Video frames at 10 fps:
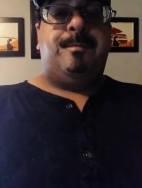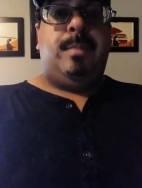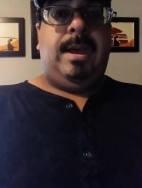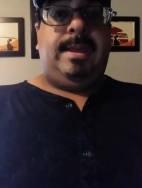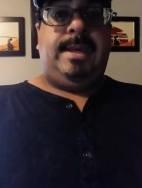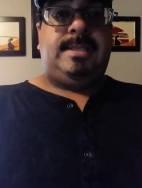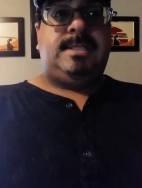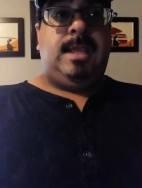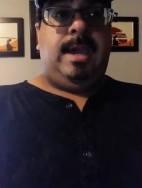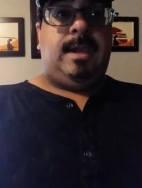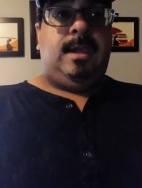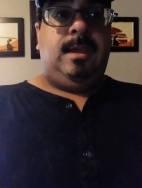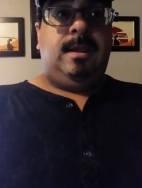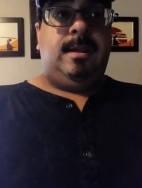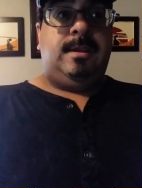But it's like,
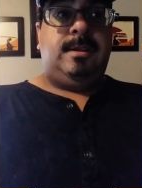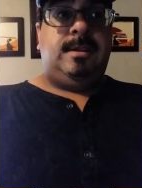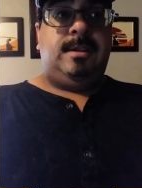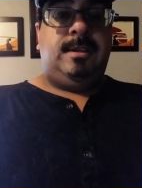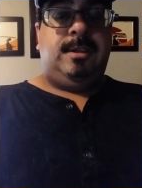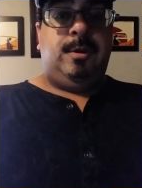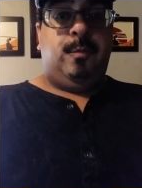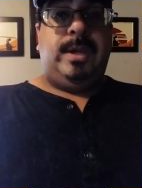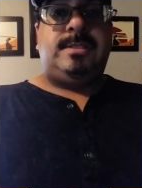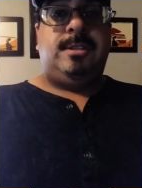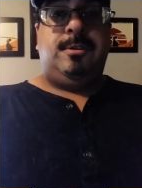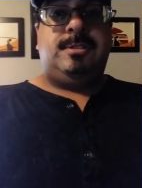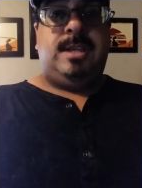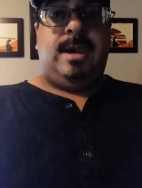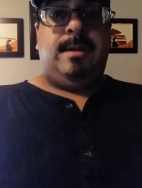you're wasting your
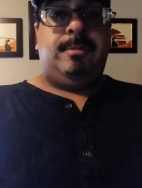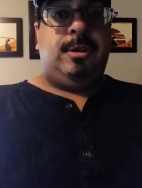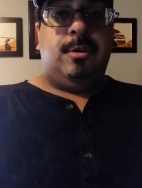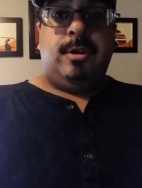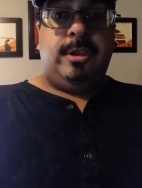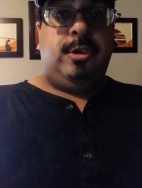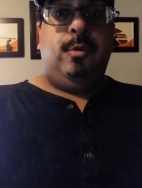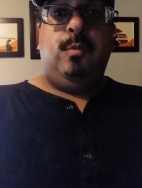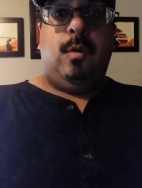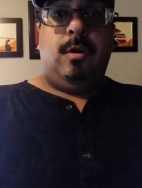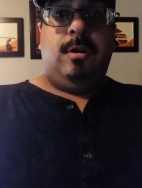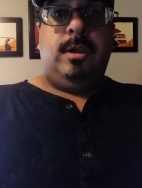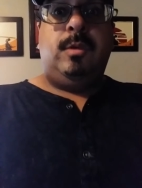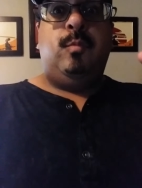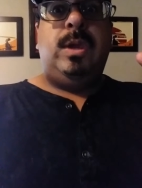time.
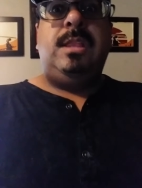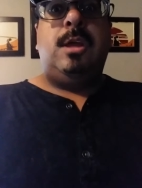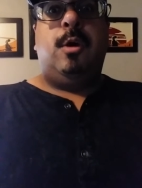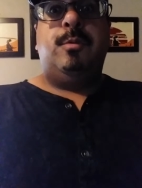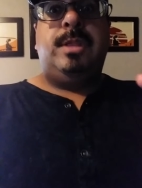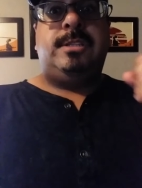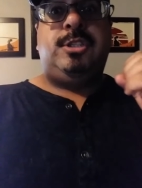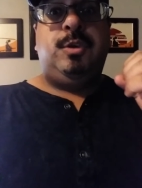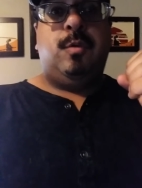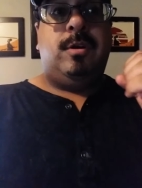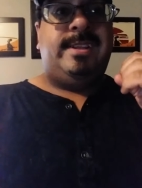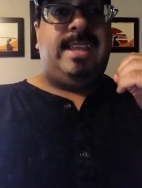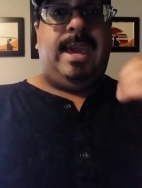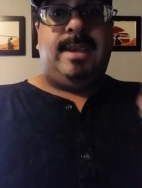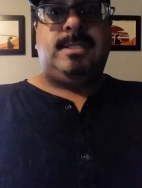We know that you are
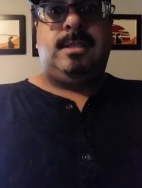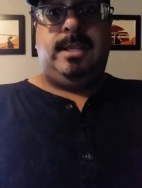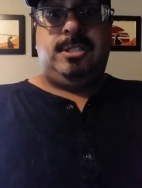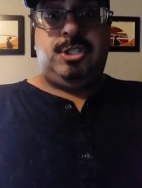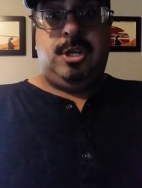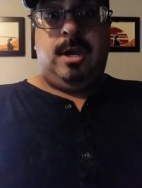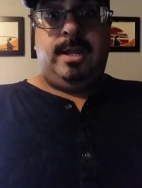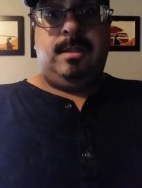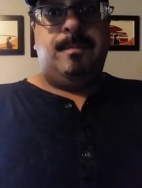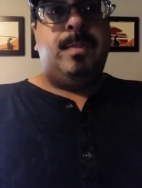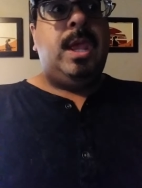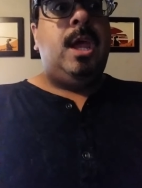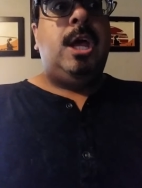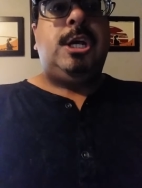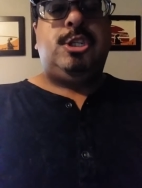an excellent shot.
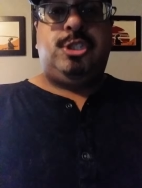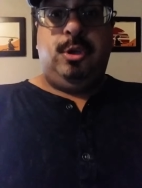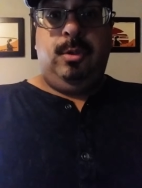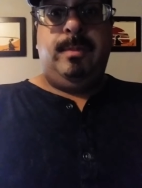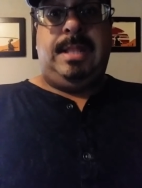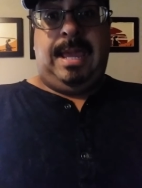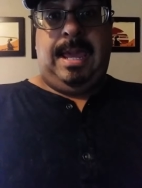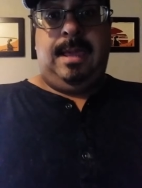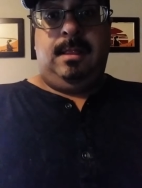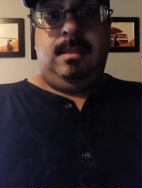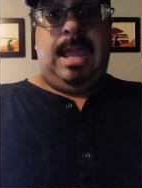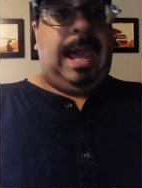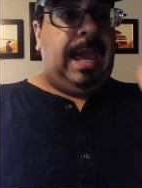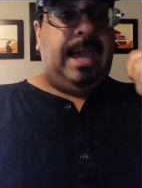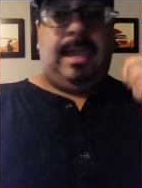Shoot them in the head
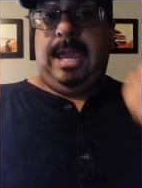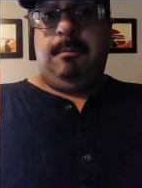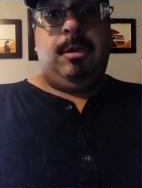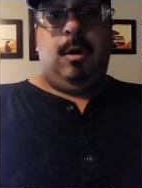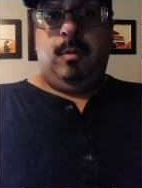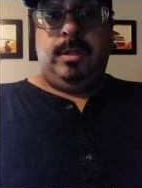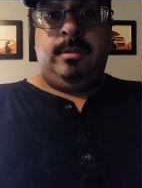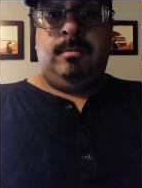and keep going.